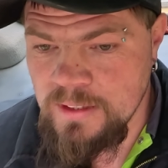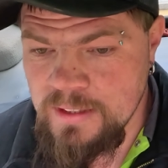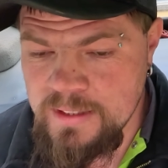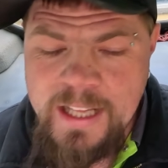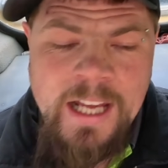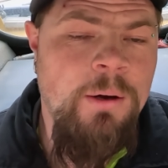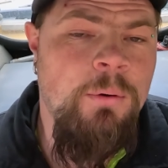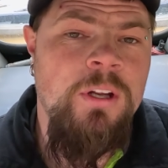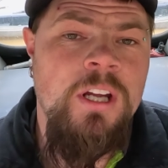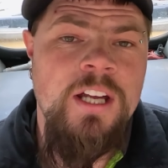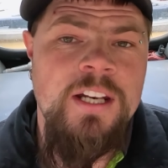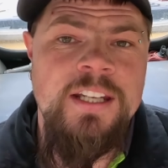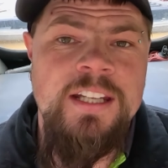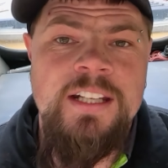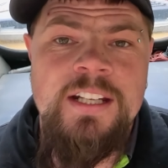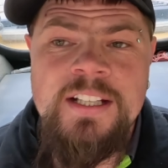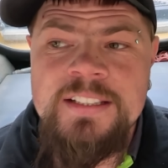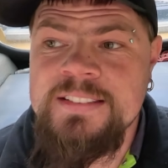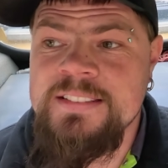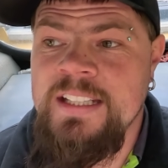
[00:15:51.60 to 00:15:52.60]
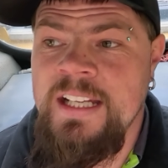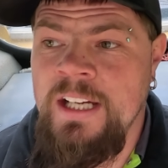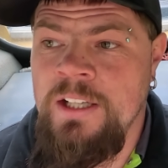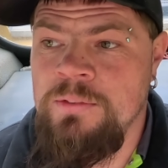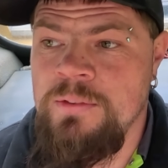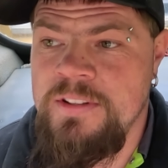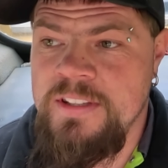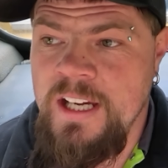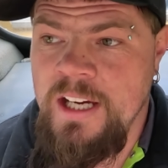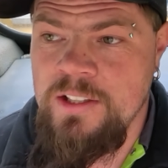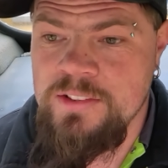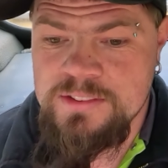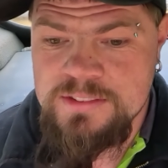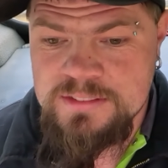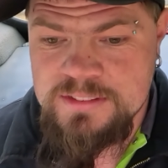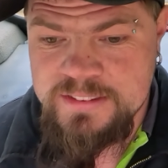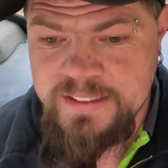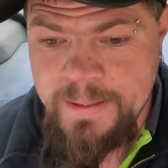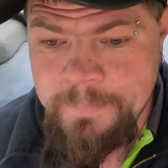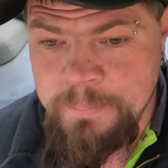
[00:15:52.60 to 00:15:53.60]
Now we gotta get us down without
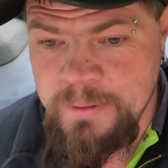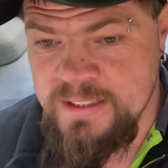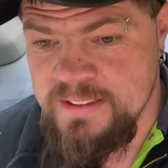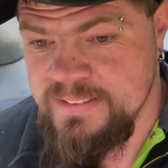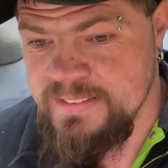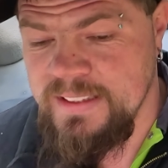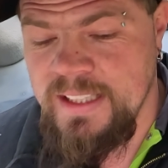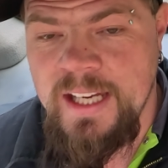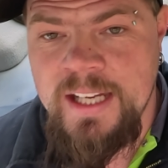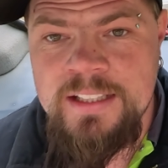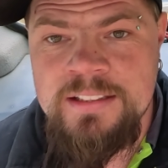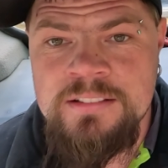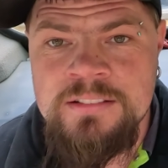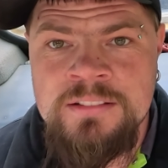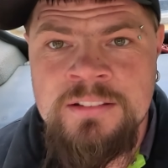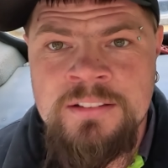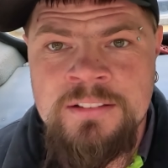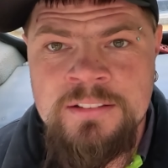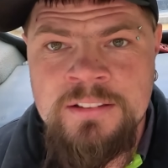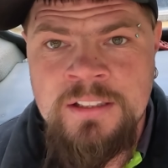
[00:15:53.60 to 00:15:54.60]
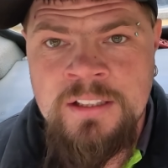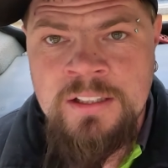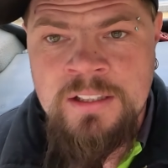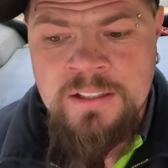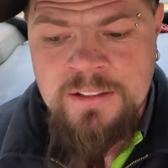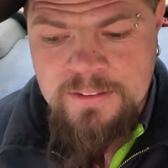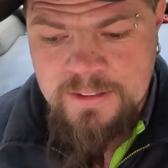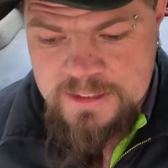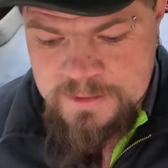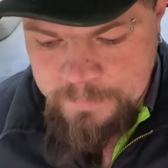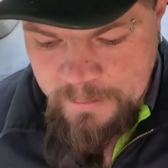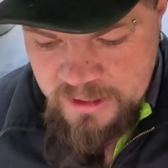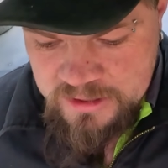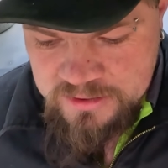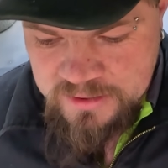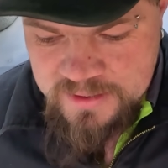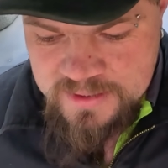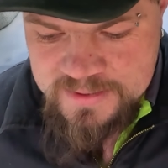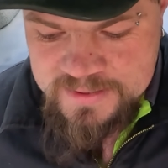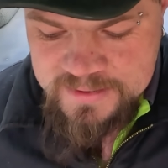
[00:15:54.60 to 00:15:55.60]
slipping and sliding,
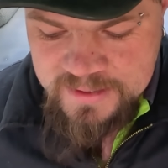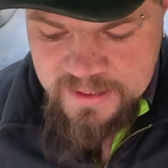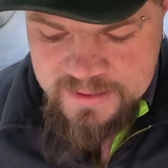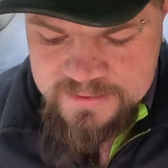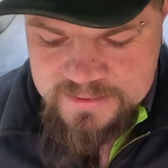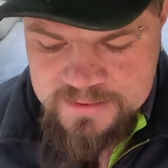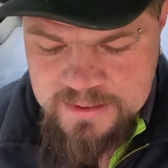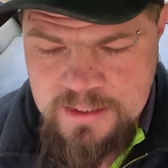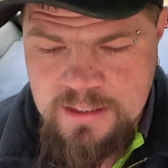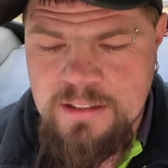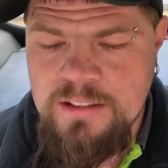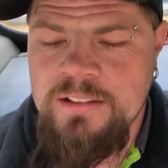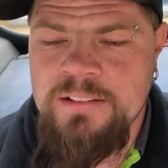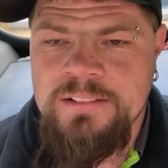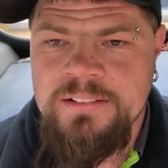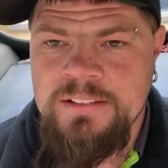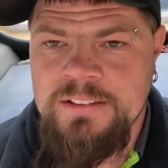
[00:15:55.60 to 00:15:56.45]
especially the skid steer,